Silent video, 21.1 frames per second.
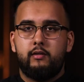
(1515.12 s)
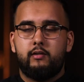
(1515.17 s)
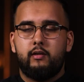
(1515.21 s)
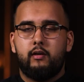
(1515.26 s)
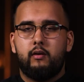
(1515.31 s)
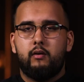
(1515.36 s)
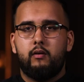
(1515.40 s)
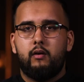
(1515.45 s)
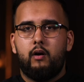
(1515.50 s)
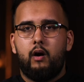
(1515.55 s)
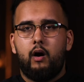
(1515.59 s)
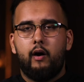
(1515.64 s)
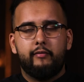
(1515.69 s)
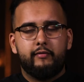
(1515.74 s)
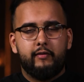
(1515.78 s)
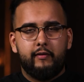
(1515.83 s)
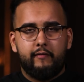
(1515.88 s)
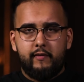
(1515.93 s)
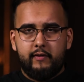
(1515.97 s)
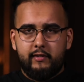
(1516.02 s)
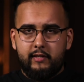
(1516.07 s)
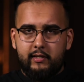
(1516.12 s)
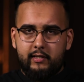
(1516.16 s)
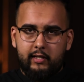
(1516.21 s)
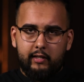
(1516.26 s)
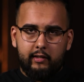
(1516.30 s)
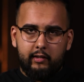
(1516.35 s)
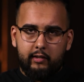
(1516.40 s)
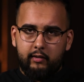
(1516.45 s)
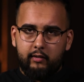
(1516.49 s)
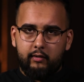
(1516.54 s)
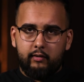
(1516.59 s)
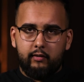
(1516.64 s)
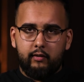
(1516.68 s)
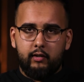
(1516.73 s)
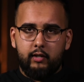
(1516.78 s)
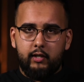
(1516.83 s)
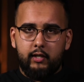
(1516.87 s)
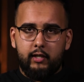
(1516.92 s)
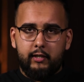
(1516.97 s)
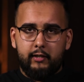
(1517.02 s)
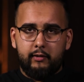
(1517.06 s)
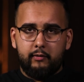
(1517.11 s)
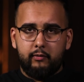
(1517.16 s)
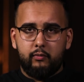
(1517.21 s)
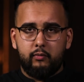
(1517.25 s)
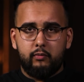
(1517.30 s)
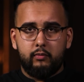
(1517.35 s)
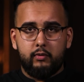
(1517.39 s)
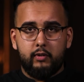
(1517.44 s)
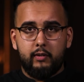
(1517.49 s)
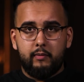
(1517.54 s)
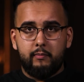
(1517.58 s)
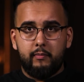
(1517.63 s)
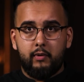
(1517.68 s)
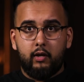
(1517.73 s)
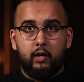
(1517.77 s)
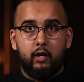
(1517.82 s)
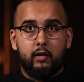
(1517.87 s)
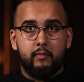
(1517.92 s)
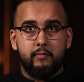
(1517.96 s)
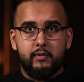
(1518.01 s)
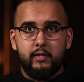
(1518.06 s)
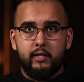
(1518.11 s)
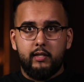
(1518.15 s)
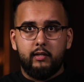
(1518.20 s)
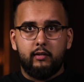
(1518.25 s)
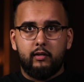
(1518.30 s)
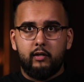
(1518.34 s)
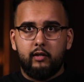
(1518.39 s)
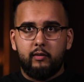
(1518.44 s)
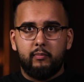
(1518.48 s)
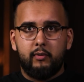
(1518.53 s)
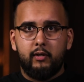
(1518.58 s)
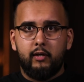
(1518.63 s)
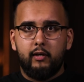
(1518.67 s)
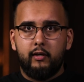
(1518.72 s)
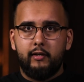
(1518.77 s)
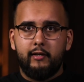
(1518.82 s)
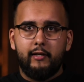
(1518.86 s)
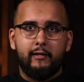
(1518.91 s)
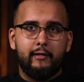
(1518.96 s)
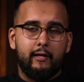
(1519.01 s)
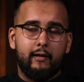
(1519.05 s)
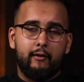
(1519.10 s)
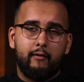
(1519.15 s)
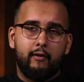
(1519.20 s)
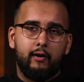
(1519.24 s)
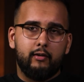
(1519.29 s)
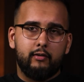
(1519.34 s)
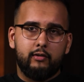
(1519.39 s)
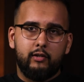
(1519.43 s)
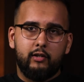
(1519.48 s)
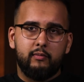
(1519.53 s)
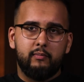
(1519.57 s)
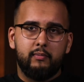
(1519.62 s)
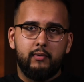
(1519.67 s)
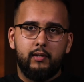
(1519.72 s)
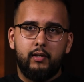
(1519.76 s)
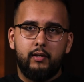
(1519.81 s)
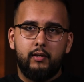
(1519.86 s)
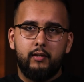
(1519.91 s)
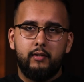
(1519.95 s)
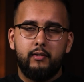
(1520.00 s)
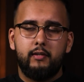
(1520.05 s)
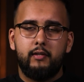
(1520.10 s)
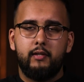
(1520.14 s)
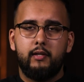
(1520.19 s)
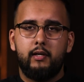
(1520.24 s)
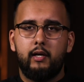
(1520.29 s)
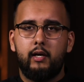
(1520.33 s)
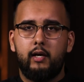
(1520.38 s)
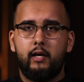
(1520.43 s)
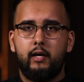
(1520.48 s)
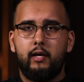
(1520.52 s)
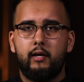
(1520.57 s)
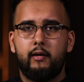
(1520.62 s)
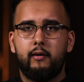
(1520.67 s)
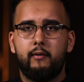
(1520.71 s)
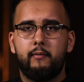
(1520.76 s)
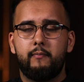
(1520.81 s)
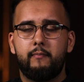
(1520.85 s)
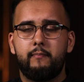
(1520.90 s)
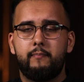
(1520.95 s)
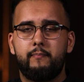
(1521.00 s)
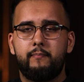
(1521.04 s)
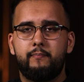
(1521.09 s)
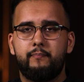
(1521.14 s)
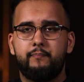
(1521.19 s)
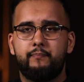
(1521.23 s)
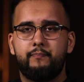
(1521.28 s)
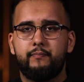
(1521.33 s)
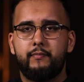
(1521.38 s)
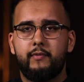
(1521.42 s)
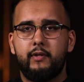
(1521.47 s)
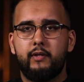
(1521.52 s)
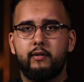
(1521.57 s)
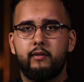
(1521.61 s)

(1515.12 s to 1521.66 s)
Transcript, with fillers: So after visiting uh, all the maqams in Karbala and then around Karbala, um, you